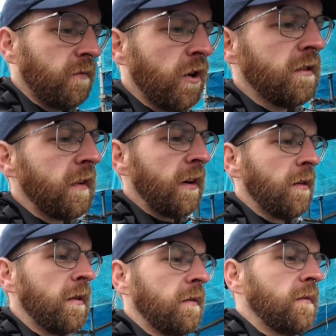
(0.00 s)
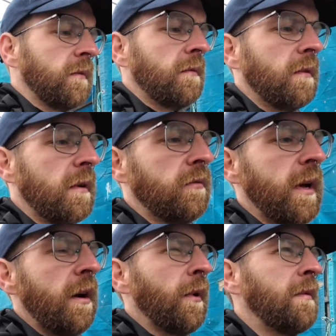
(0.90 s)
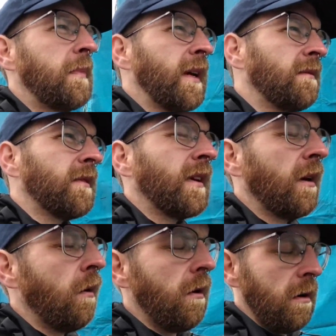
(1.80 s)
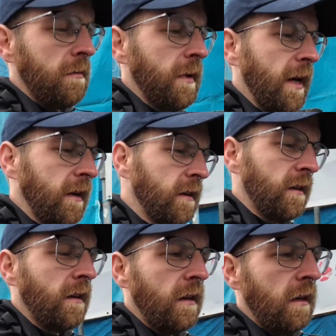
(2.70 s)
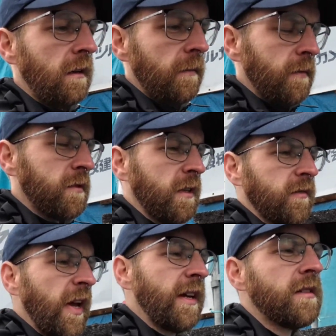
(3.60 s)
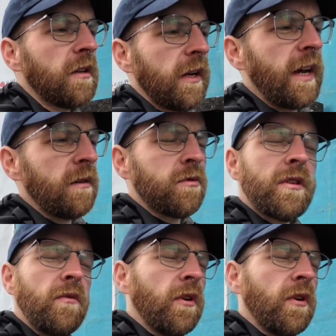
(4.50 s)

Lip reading: rice flour red bean thing. Oh man, still taste it. I can't. It was so